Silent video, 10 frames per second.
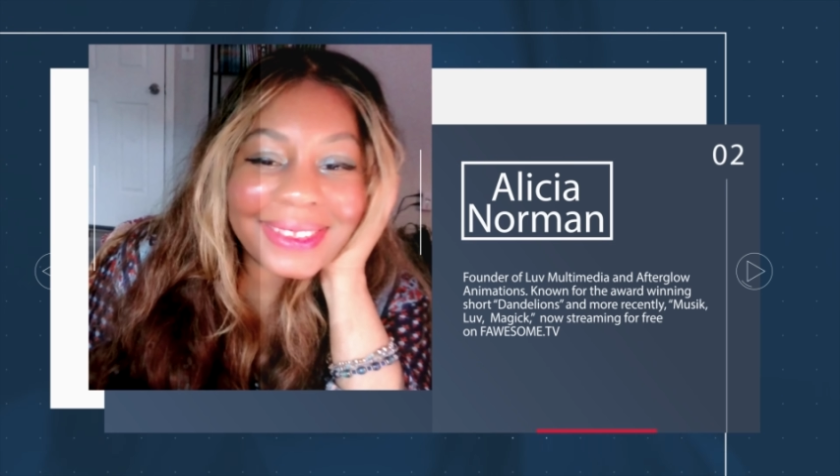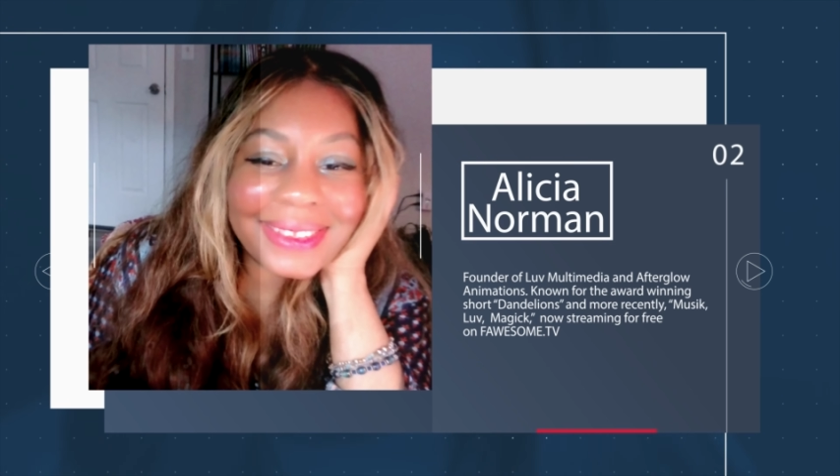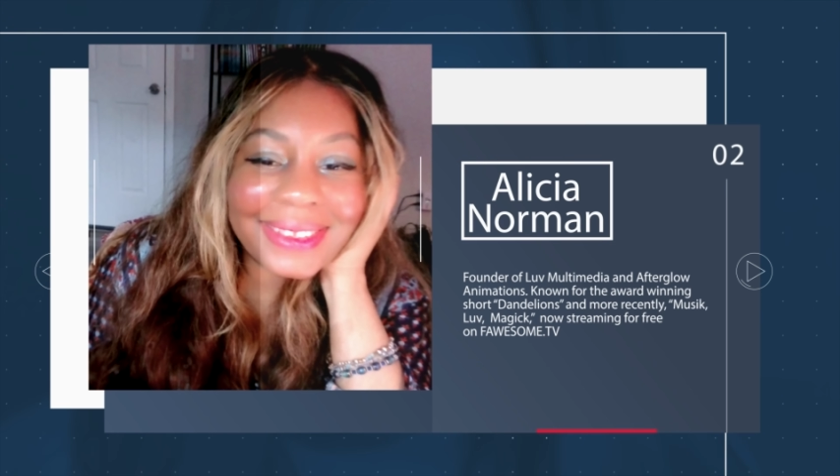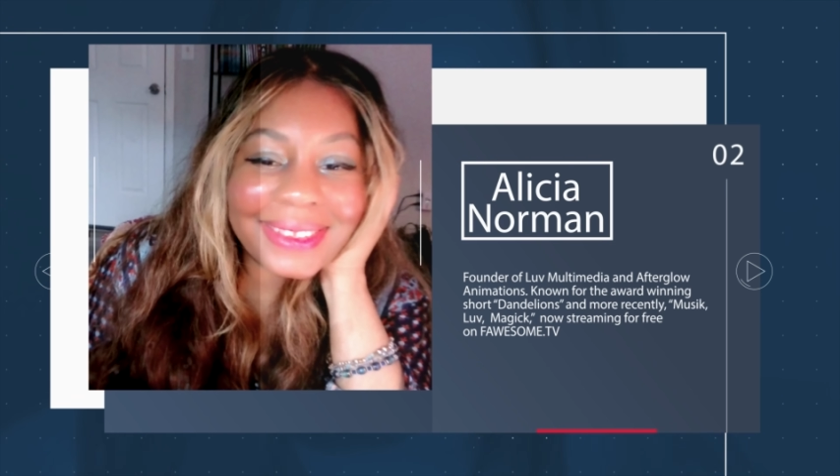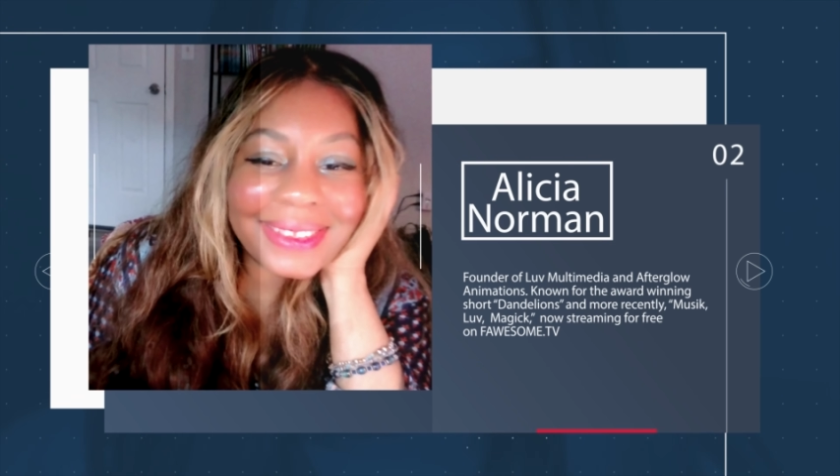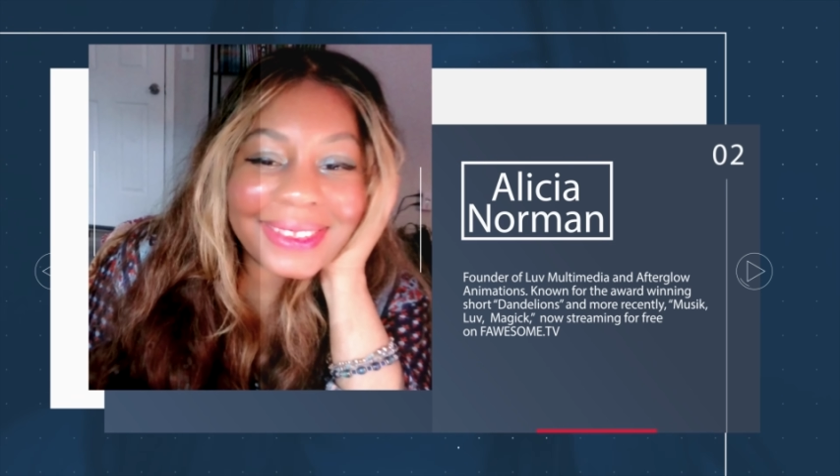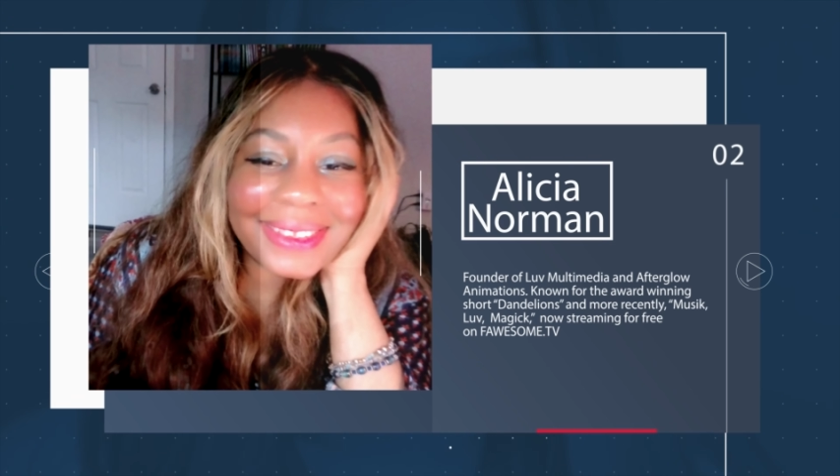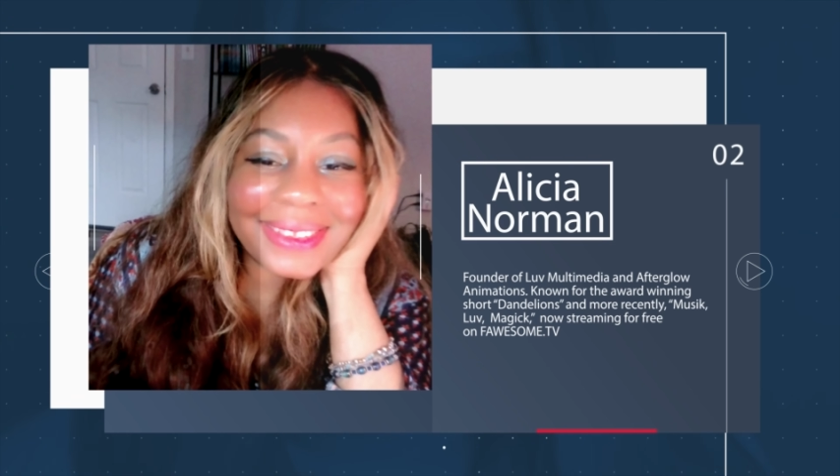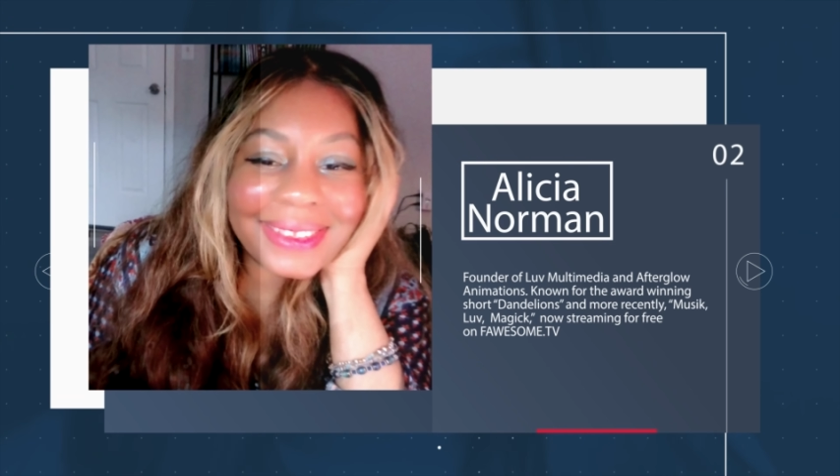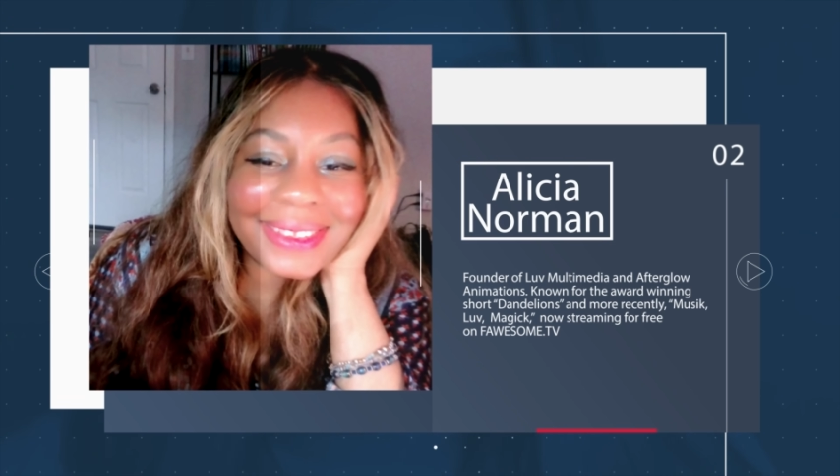G I
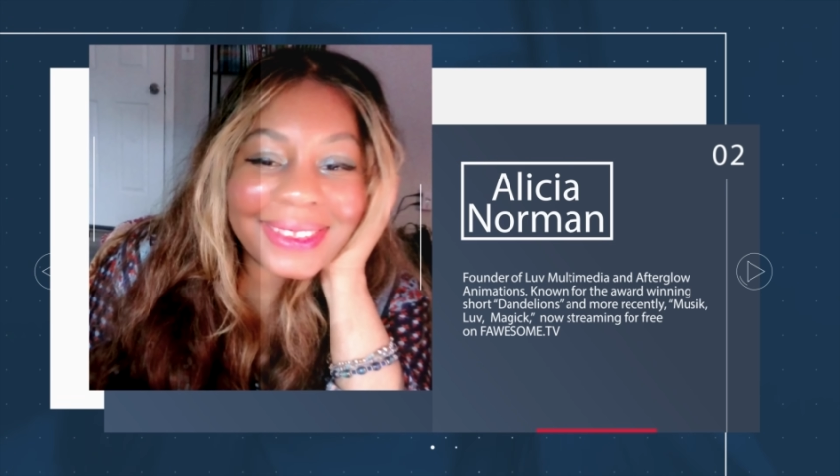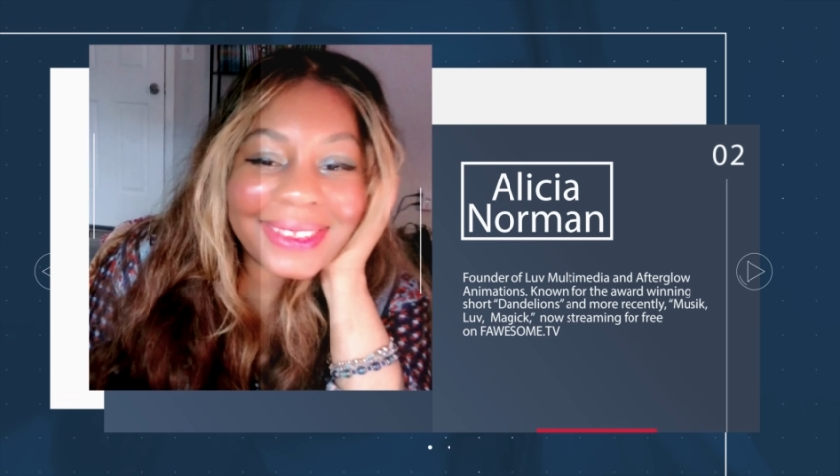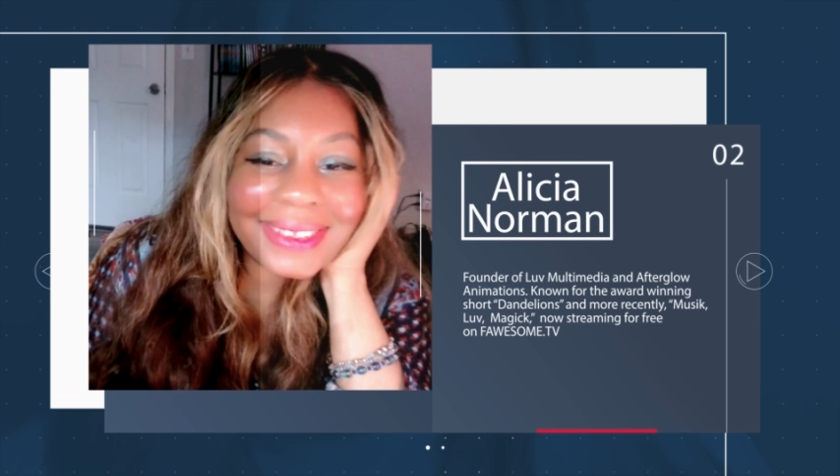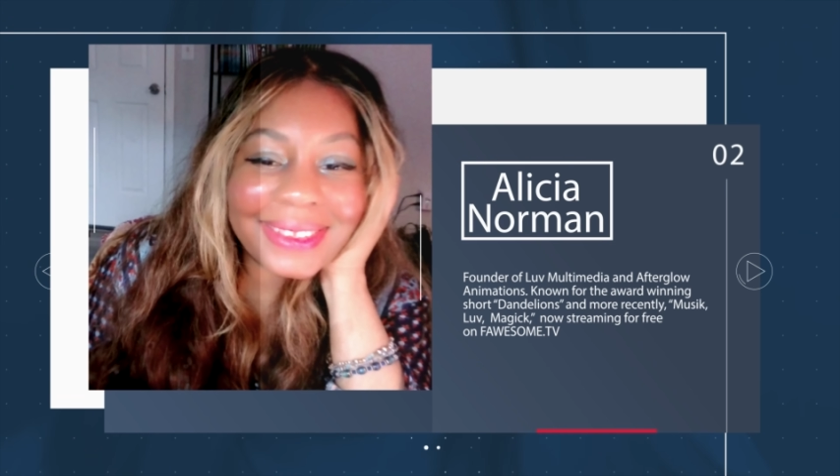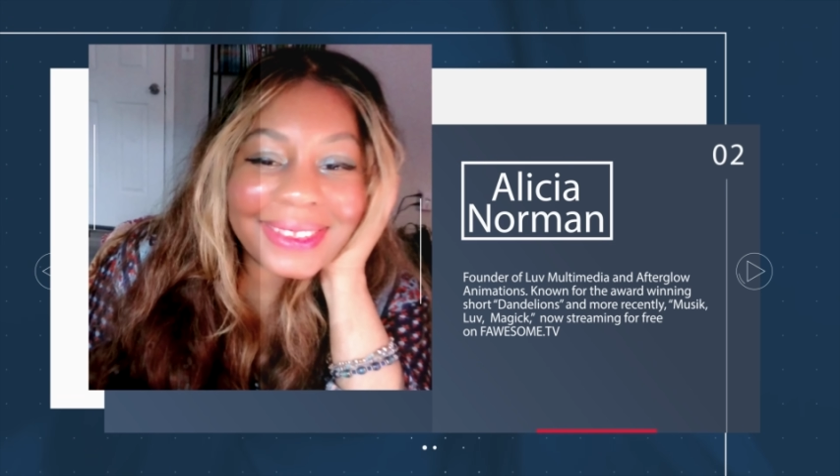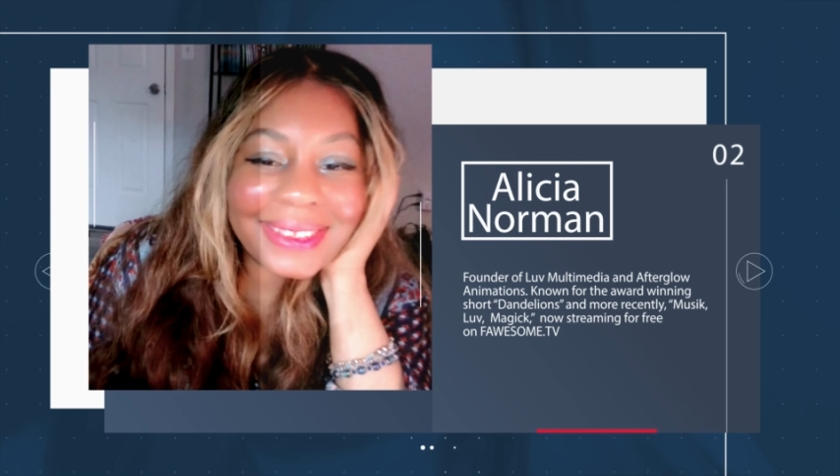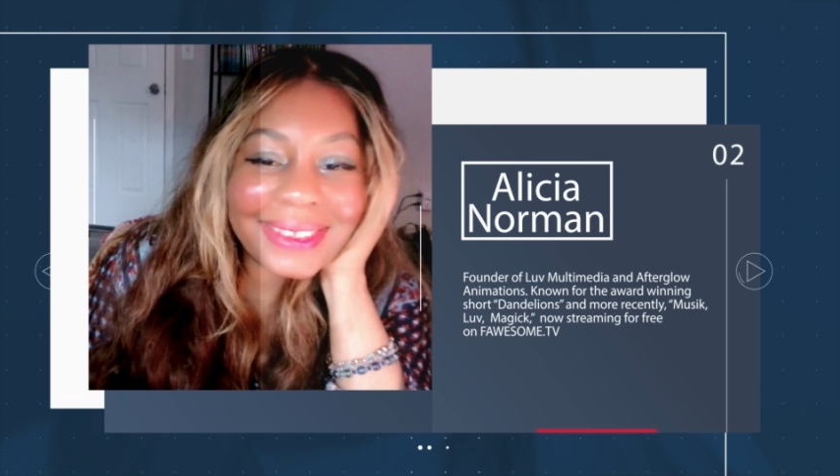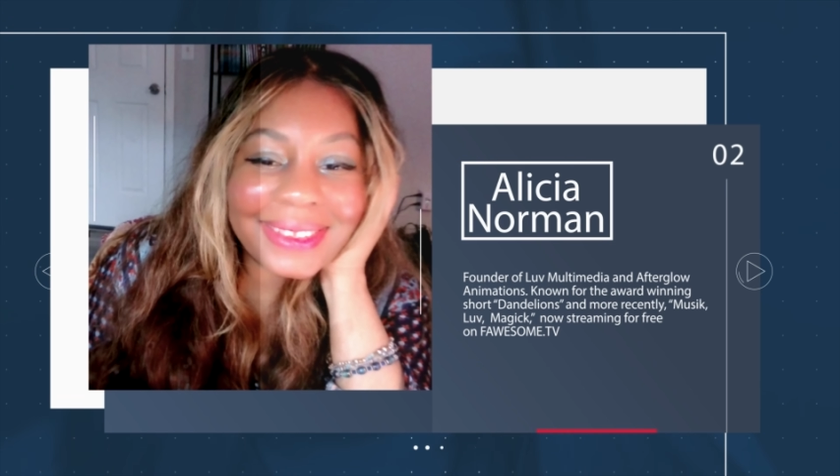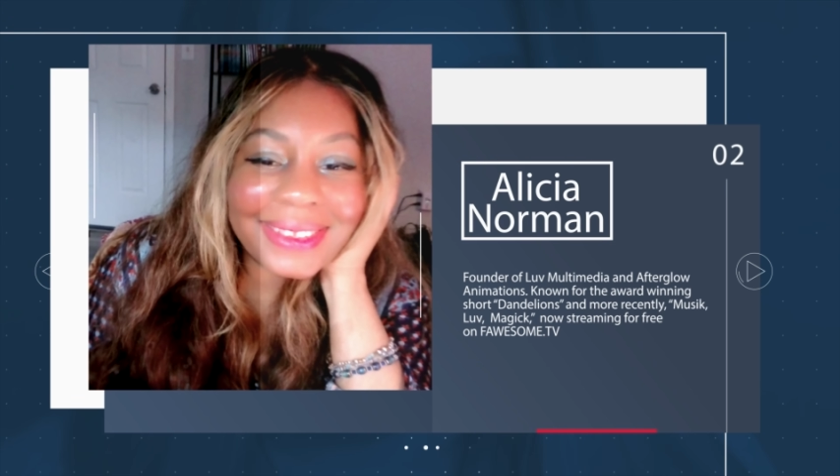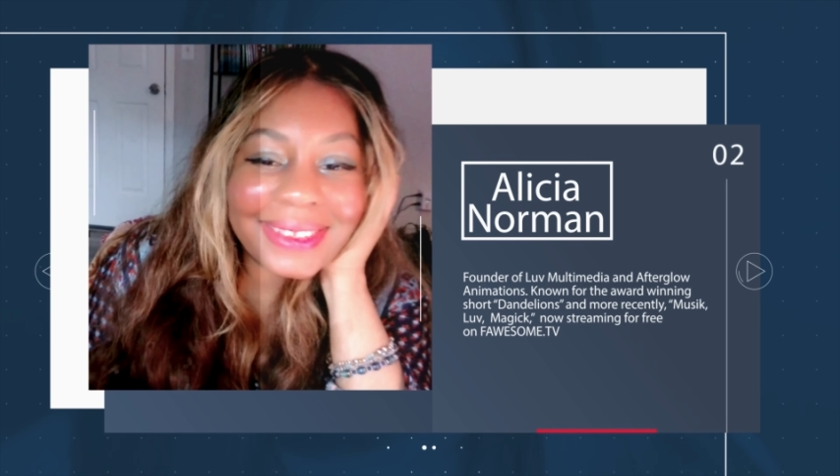animation, and
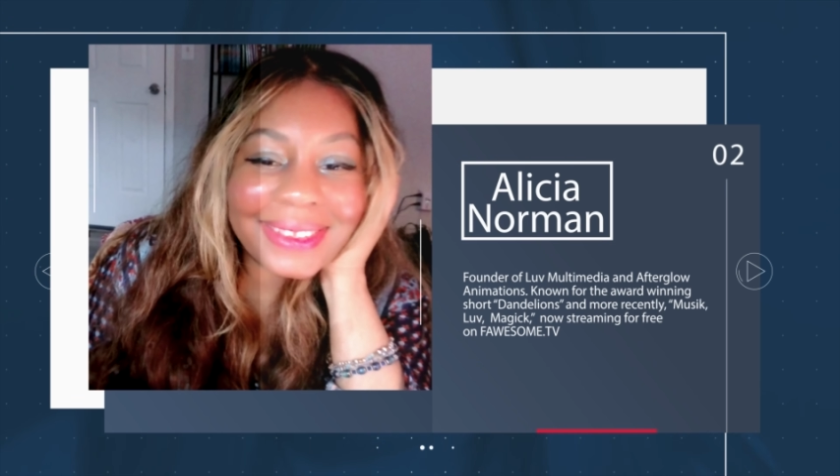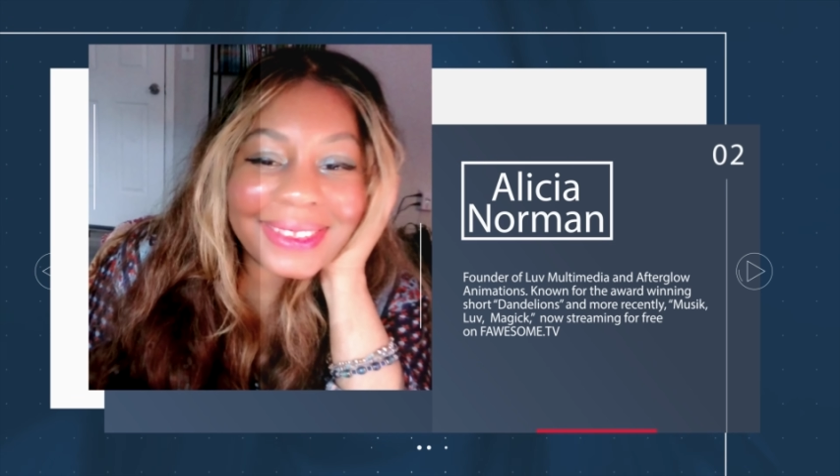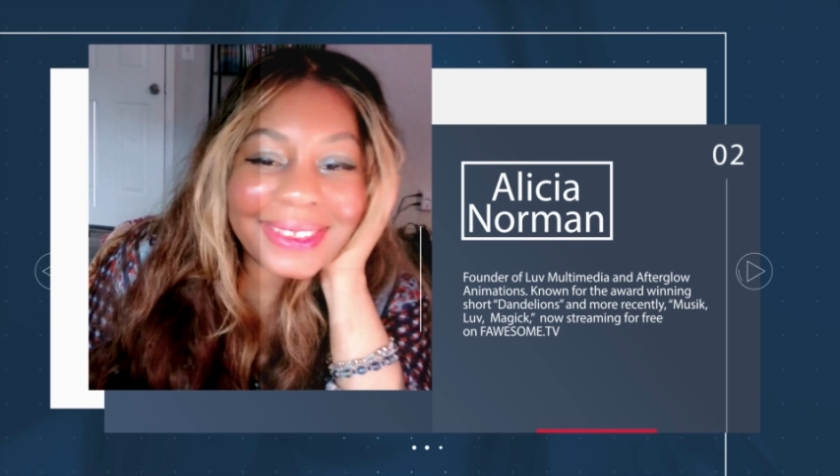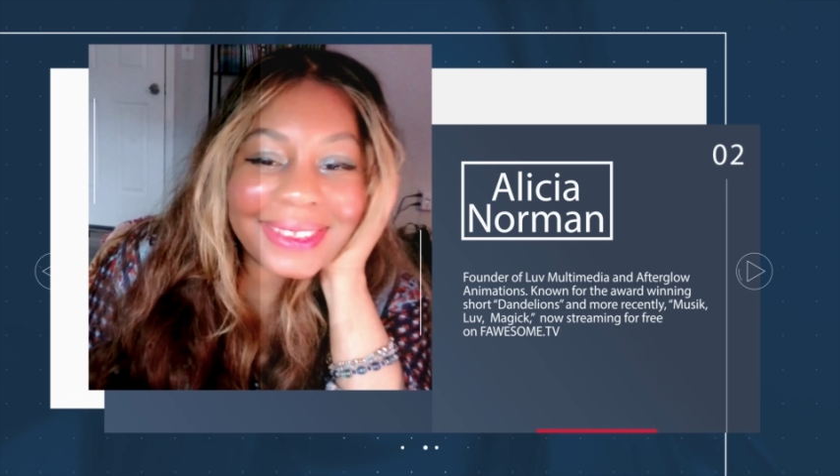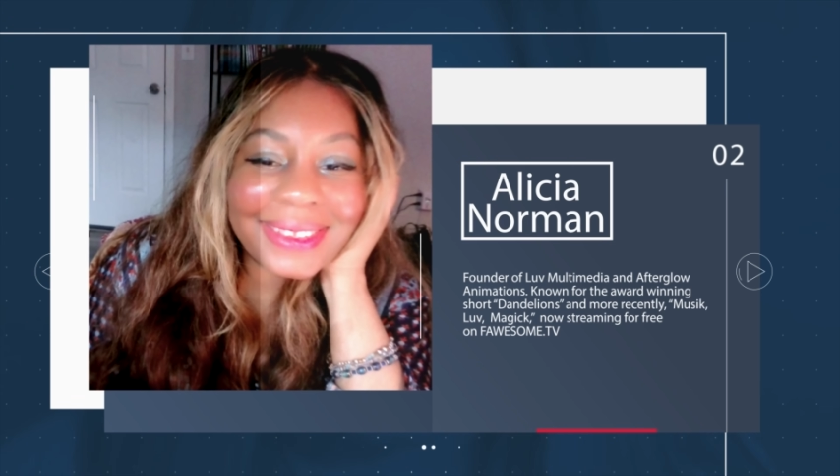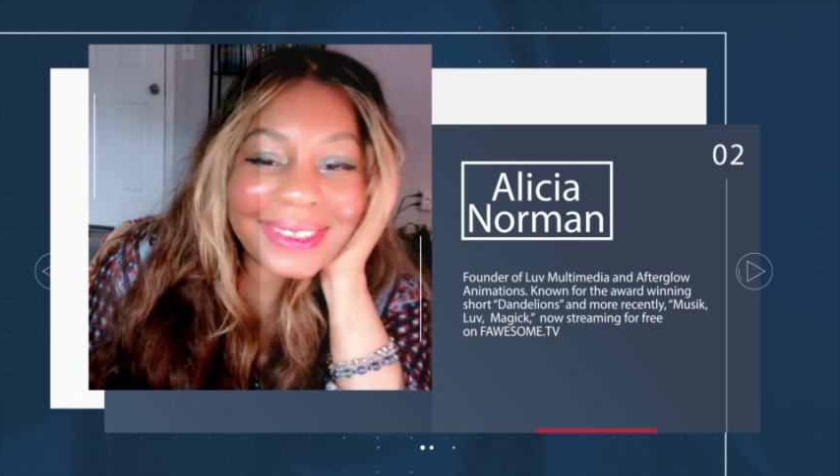storytelling.